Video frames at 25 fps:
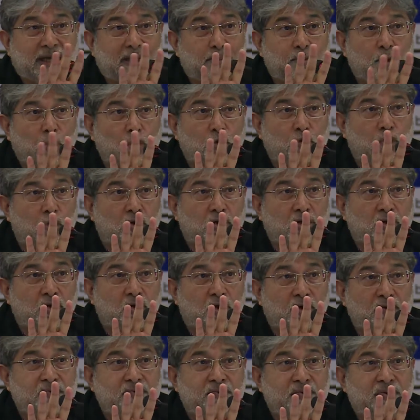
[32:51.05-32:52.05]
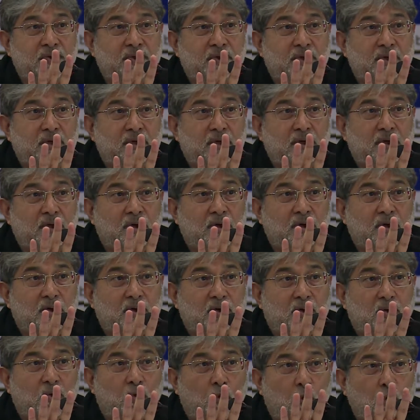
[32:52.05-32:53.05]
I am not talking of
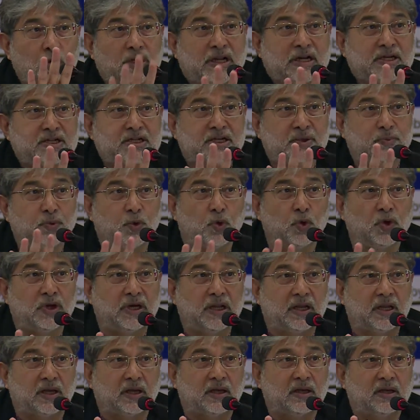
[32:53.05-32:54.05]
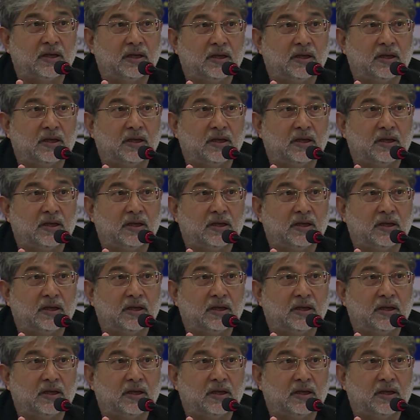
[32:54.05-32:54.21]
ownership holding.